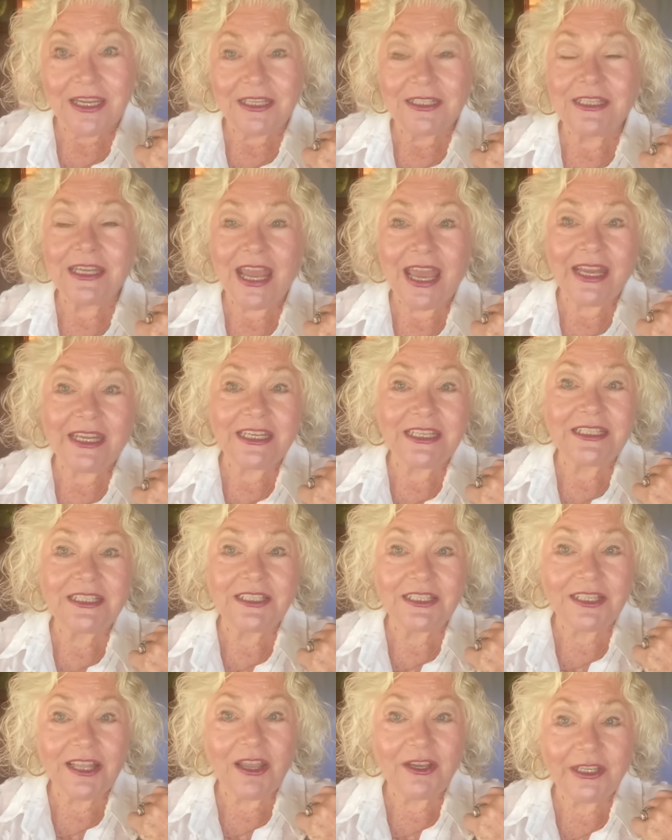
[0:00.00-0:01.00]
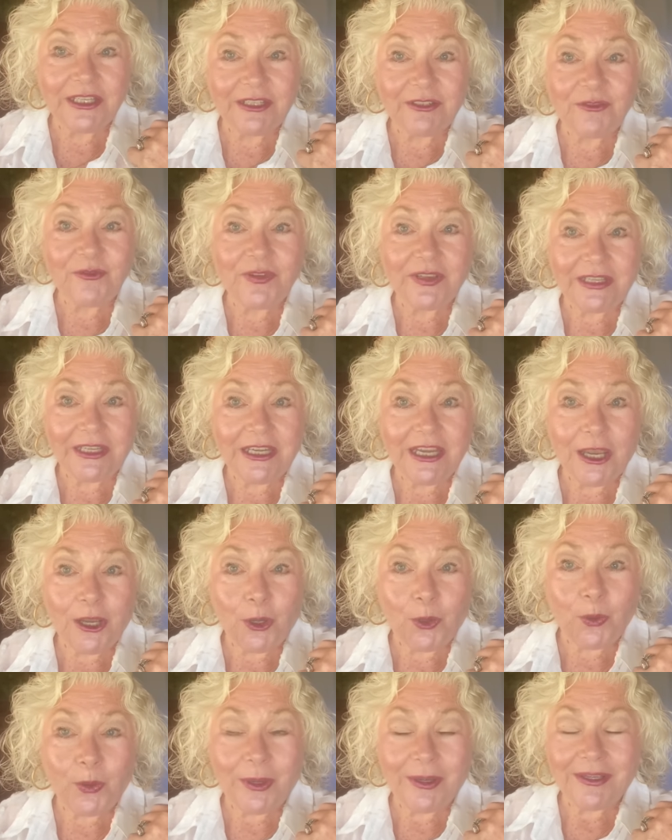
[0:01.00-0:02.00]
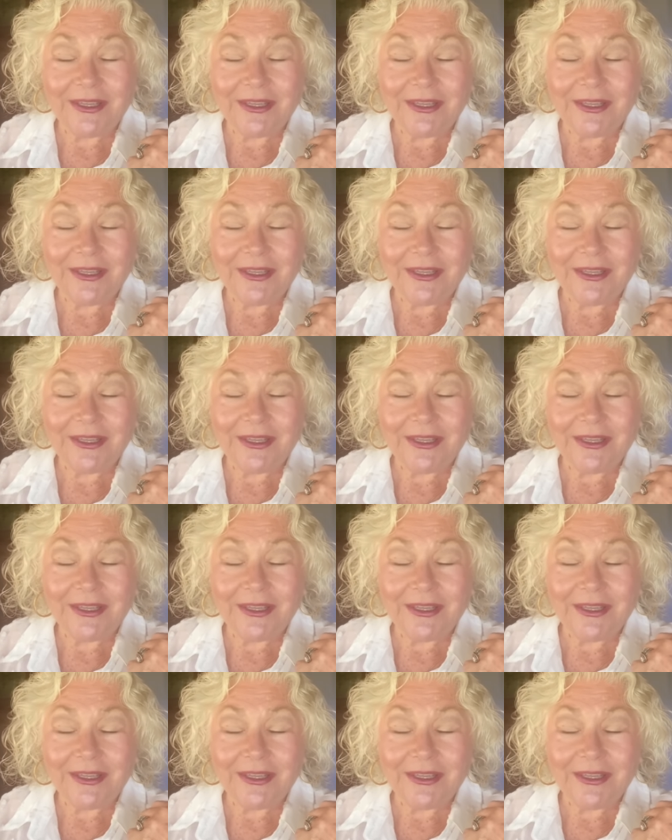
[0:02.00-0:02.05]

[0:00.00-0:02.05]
Nanny's slugging video.